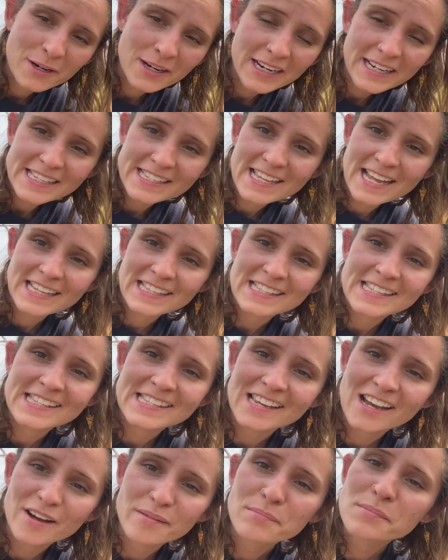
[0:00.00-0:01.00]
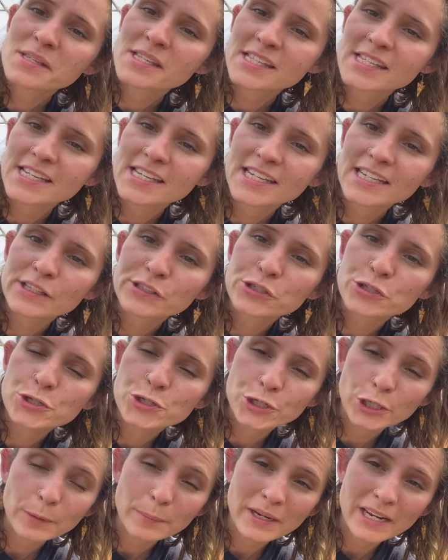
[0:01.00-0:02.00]
is that some seeds
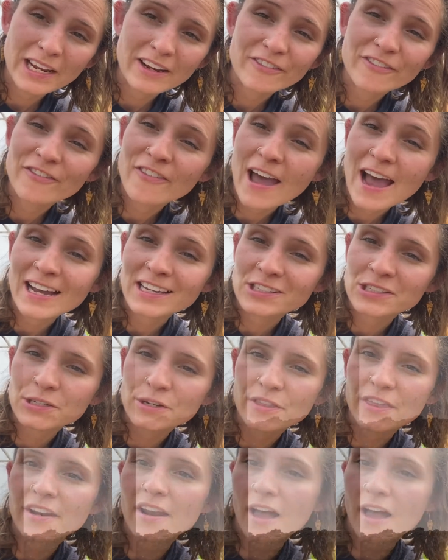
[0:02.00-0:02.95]
germinate faster than